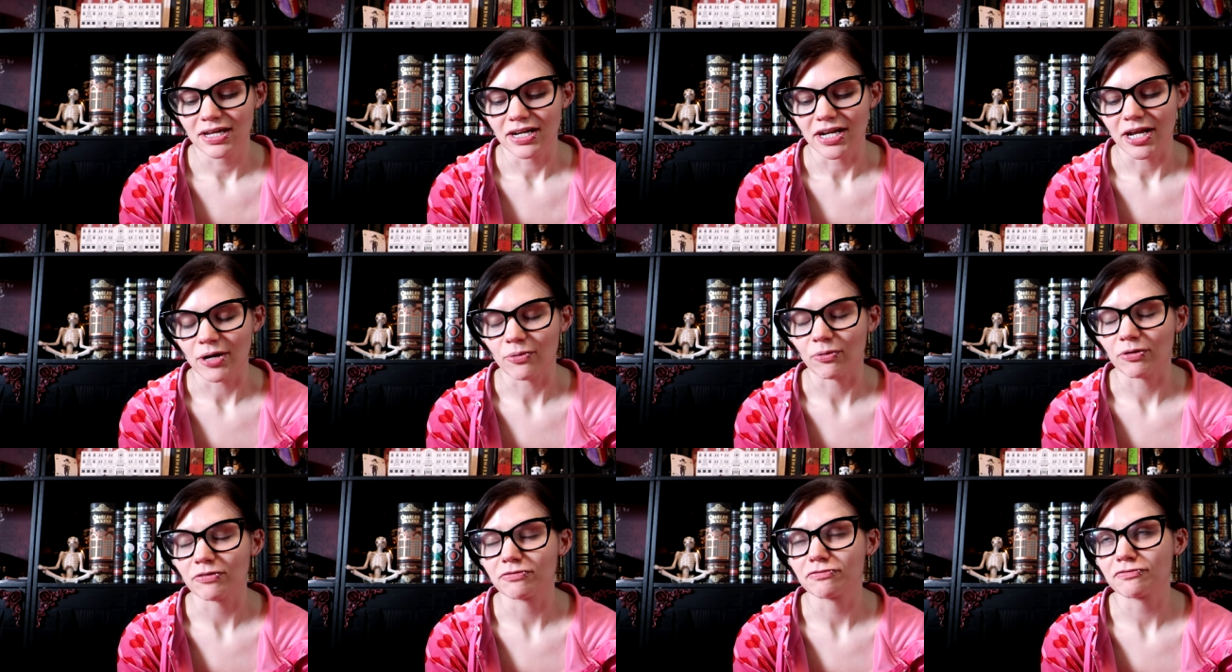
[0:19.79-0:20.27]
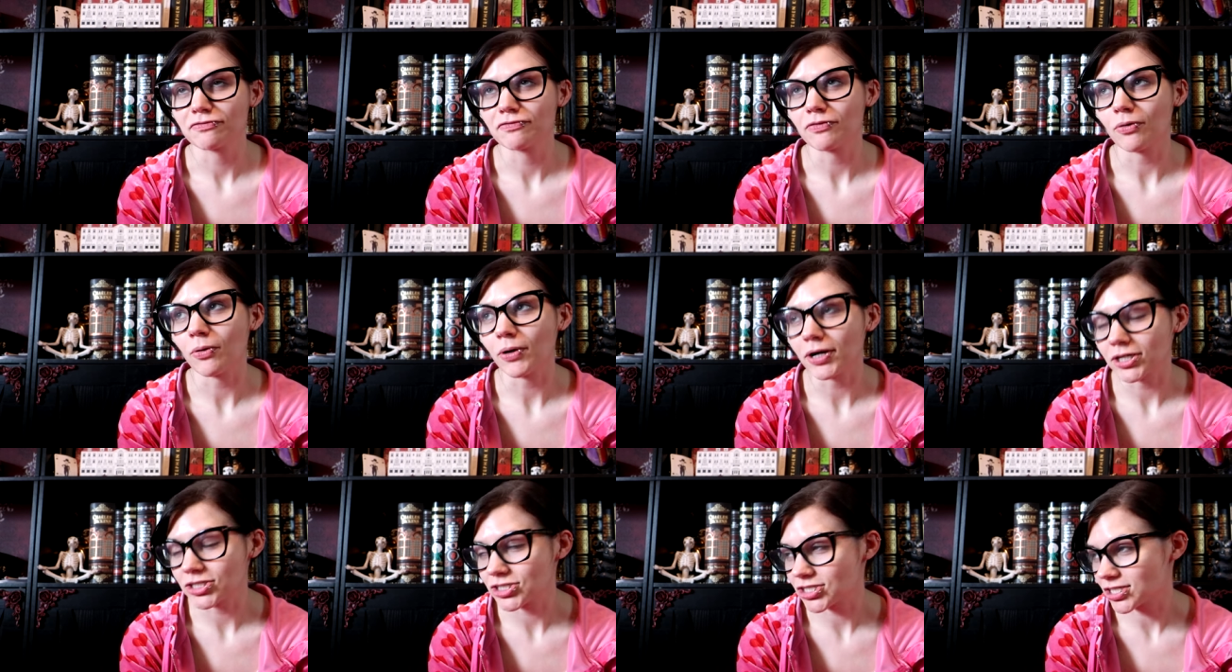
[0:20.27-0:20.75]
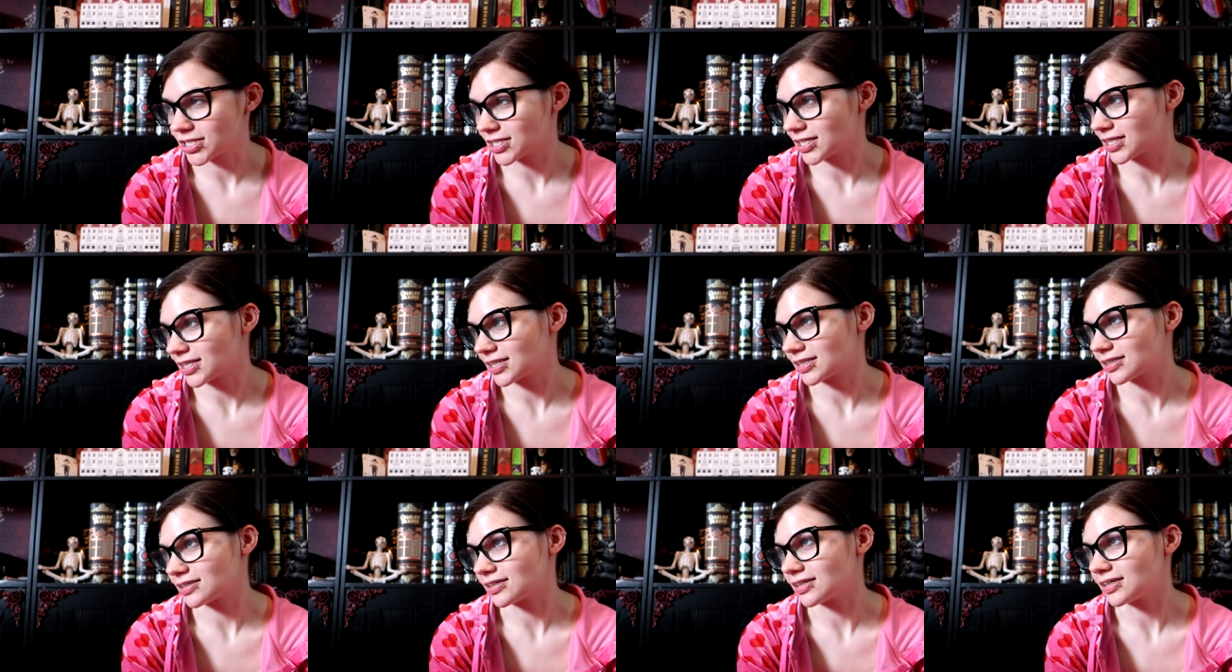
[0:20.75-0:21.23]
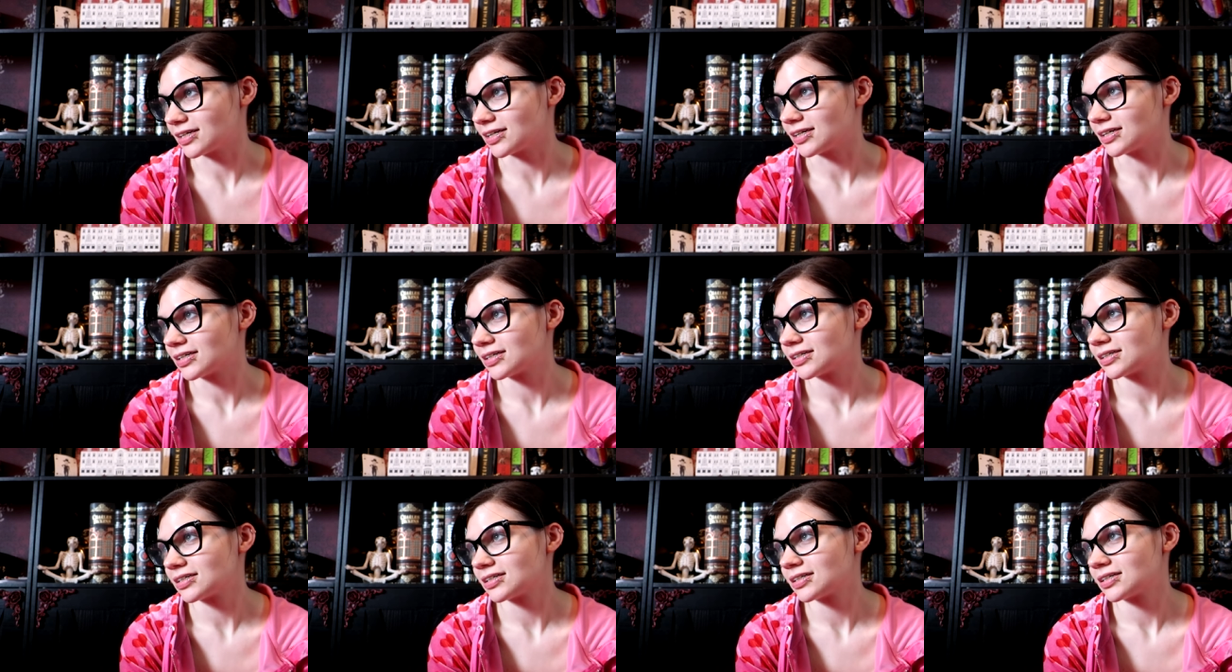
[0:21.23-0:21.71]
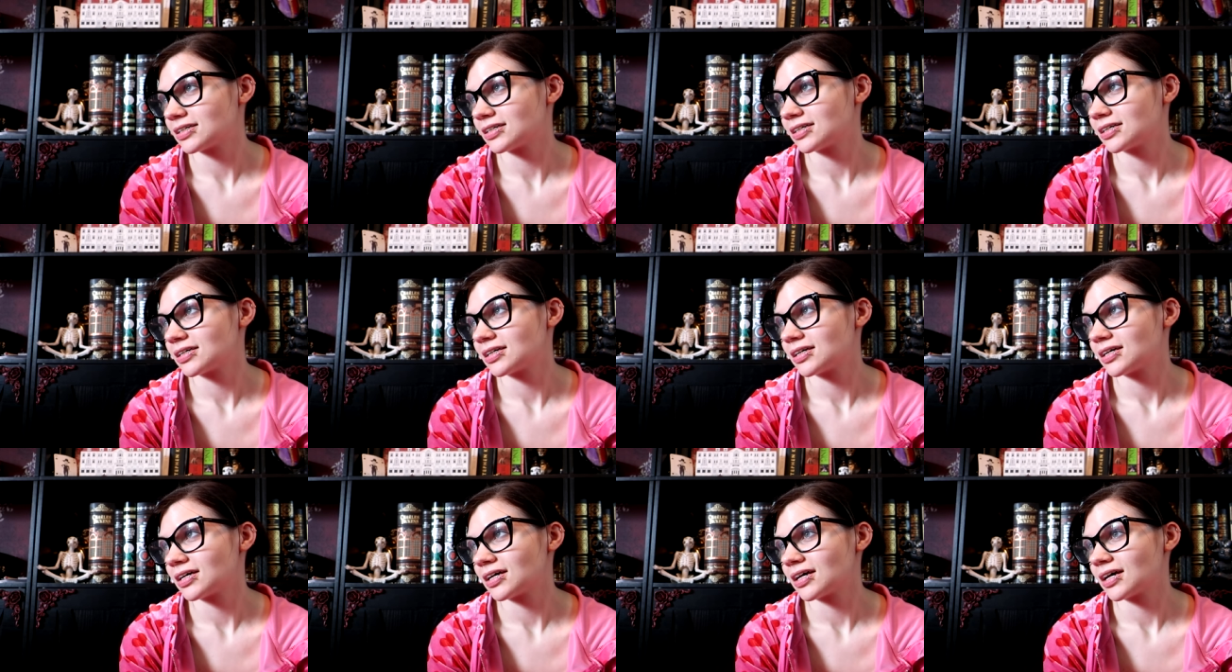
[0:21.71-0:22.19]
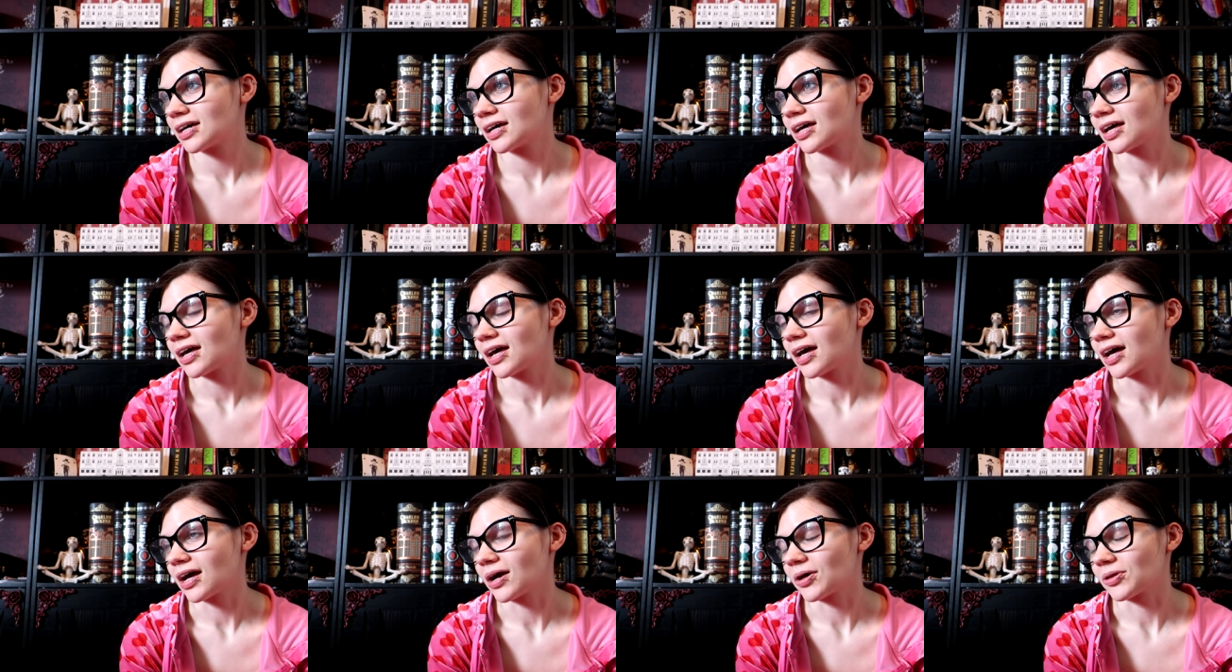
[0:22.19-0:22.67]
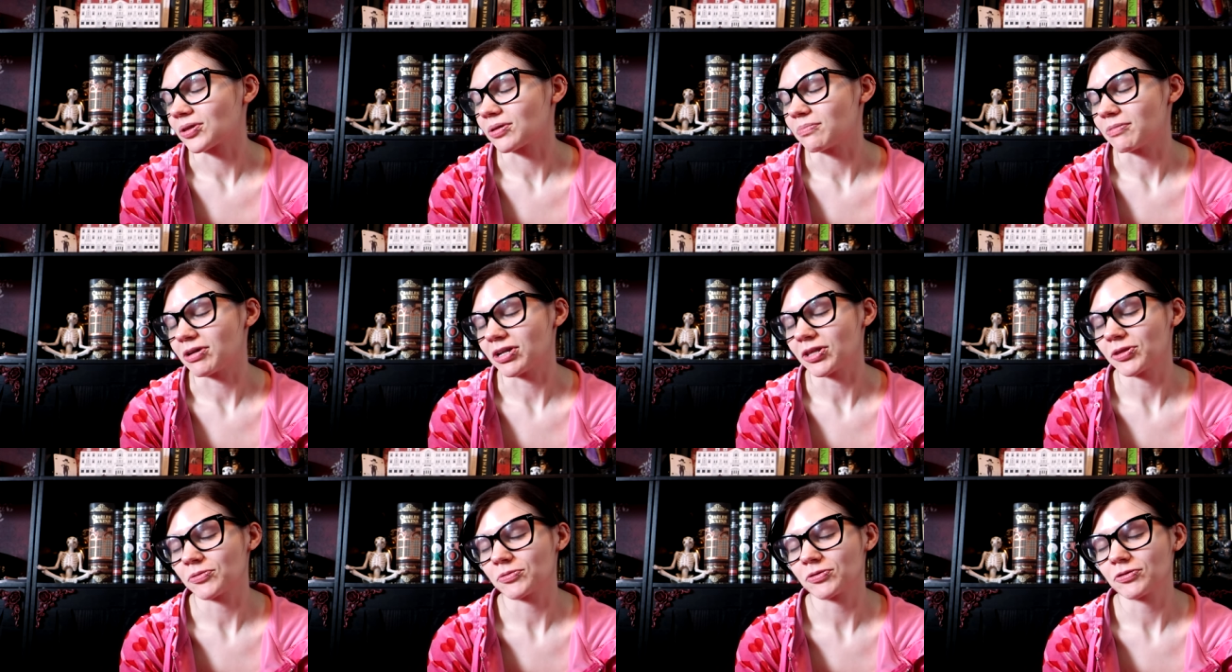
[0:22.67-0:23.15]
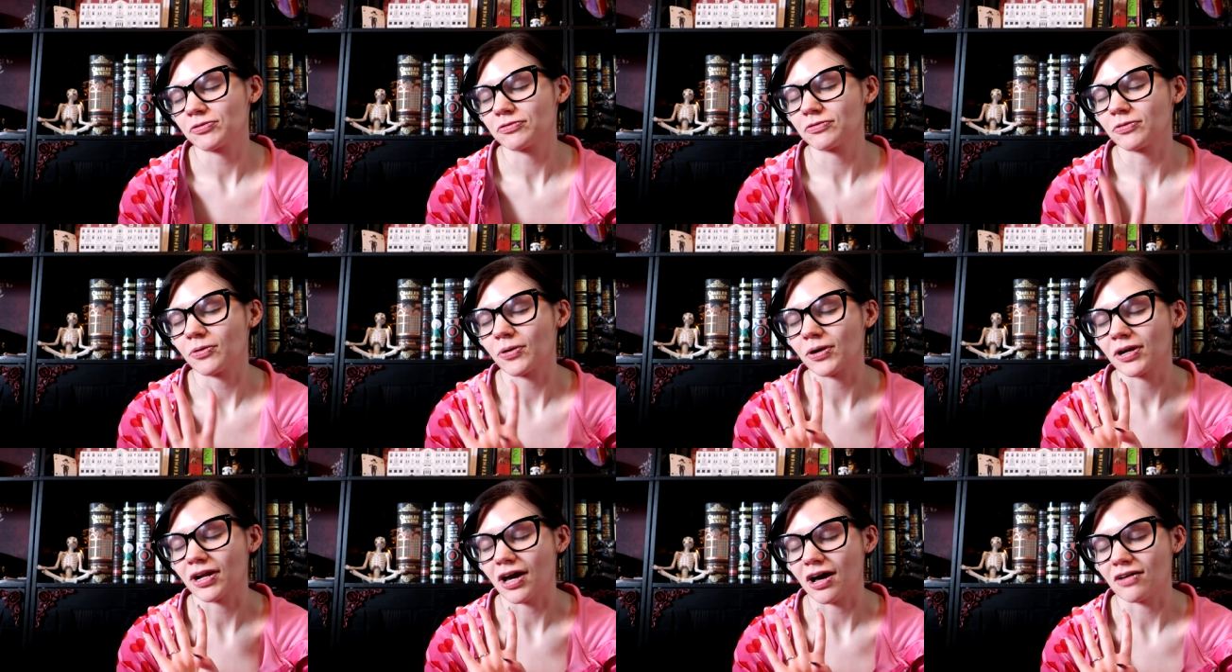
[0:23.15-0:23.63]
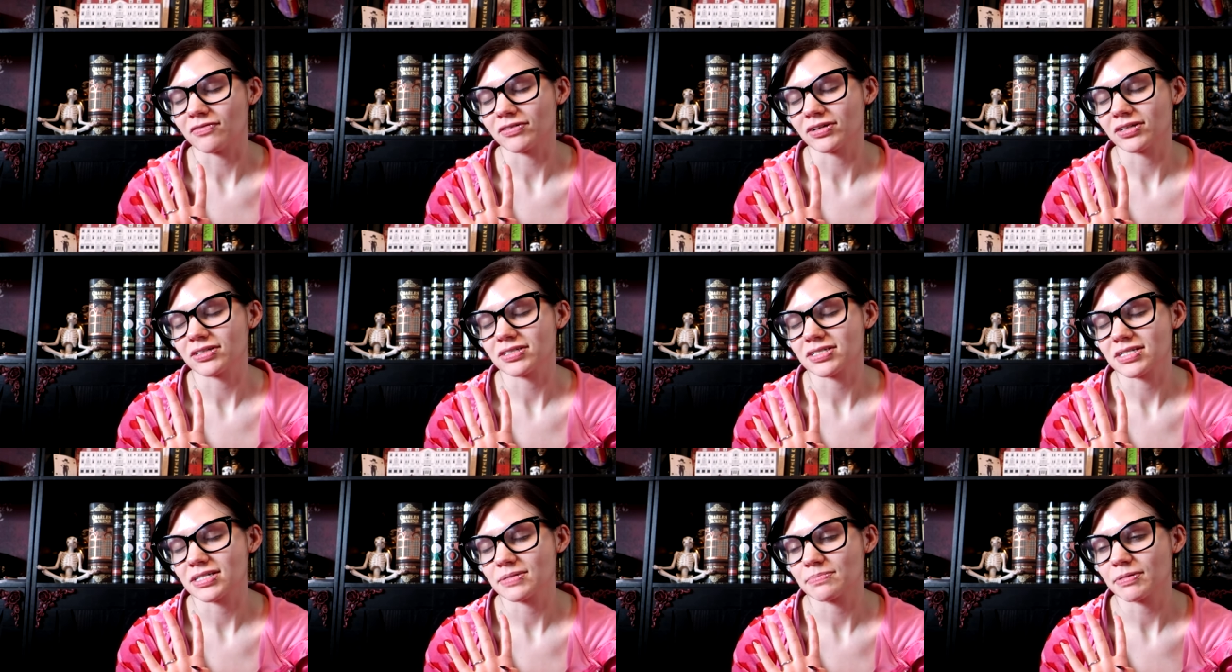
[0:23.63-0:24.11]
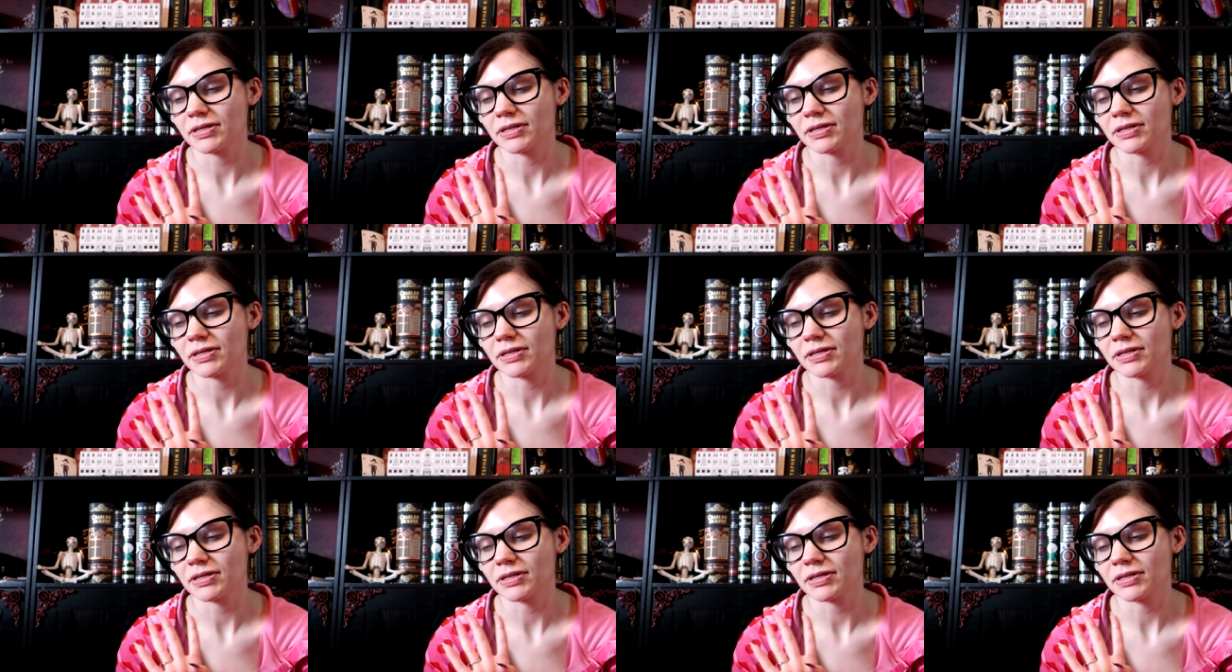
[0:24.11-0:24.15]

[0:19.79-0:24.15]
Now unfortunately, I only made it through four novels,